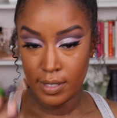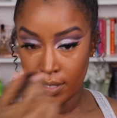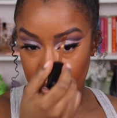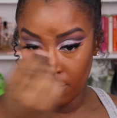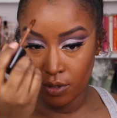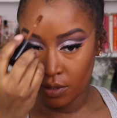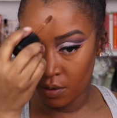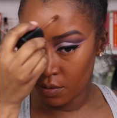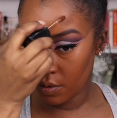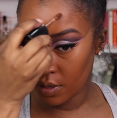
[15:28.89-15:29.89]
Now we're just
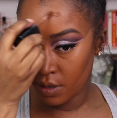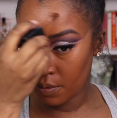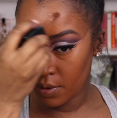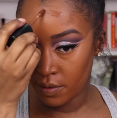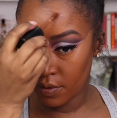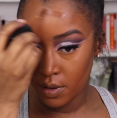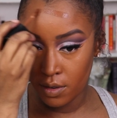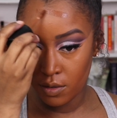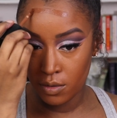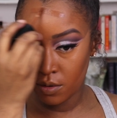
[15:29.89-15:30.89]
going with like a bit of
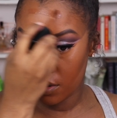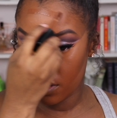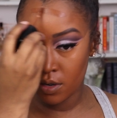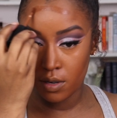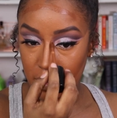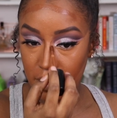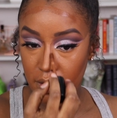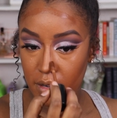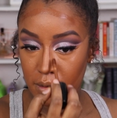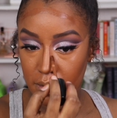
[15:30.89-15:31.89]
contour.
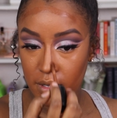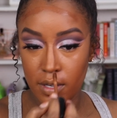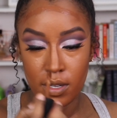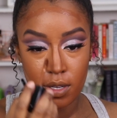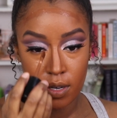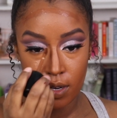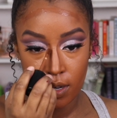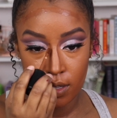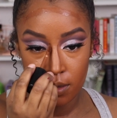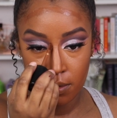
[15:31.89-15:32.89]
I'm just gonna
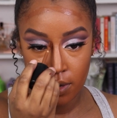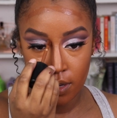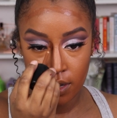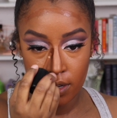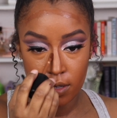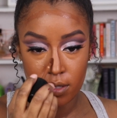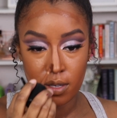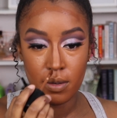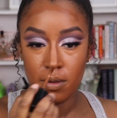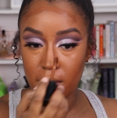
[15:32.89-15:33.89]
connect to my
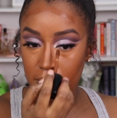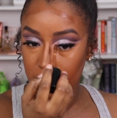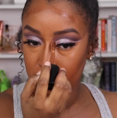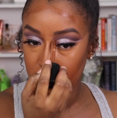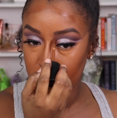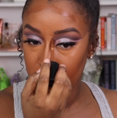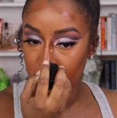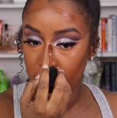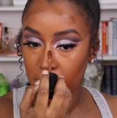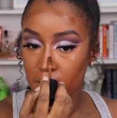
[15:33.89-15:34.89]
eyeshadow almost
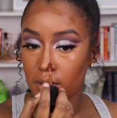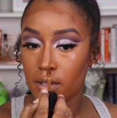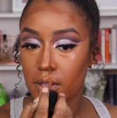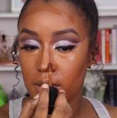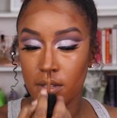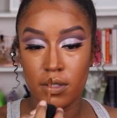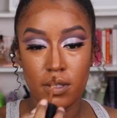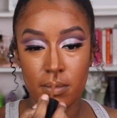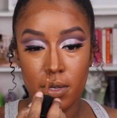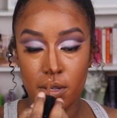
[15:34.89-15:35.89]

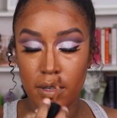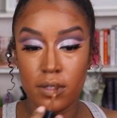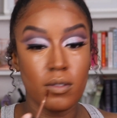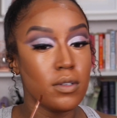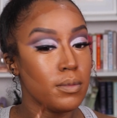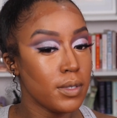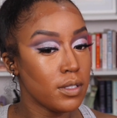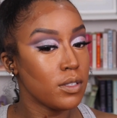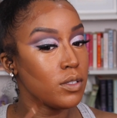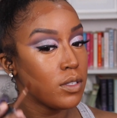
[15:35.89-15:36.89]
to my contour
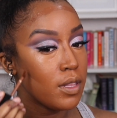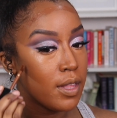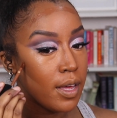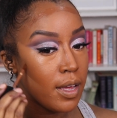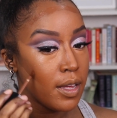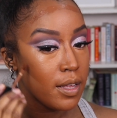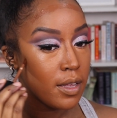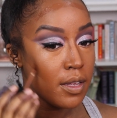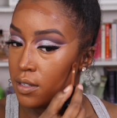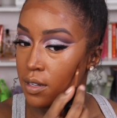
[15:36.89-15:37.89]
because it's not
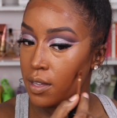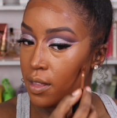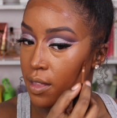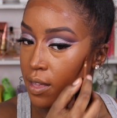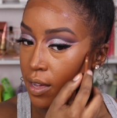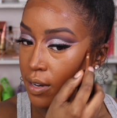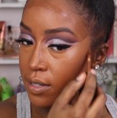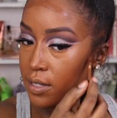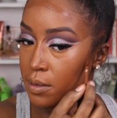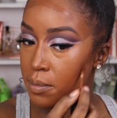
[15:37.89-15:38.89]
that
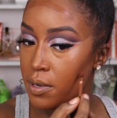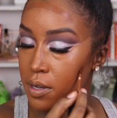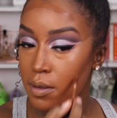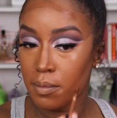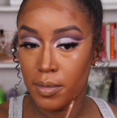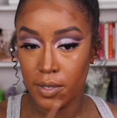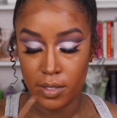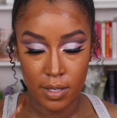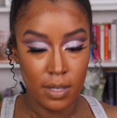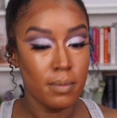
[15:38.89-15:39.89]
deep per
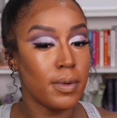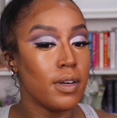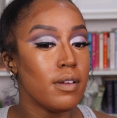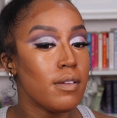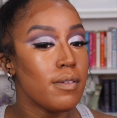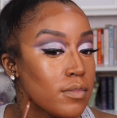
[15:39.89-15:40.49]
se, but